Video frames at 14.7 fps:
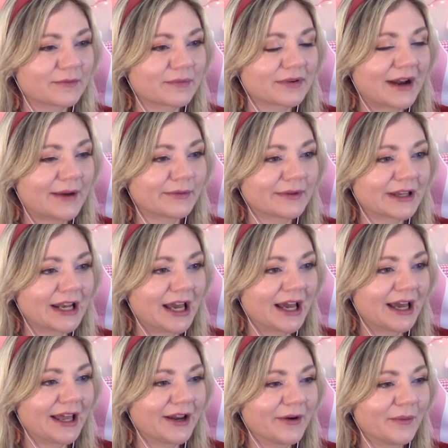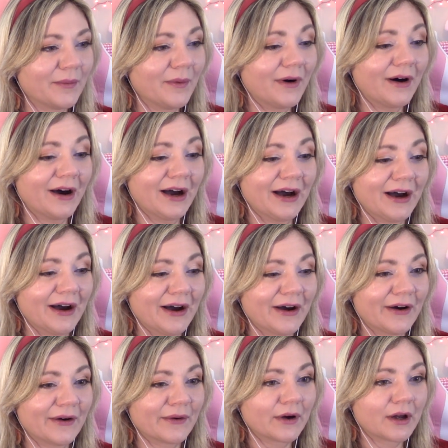probably not.
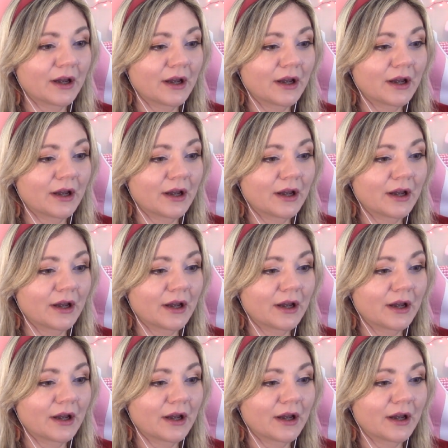Whoa.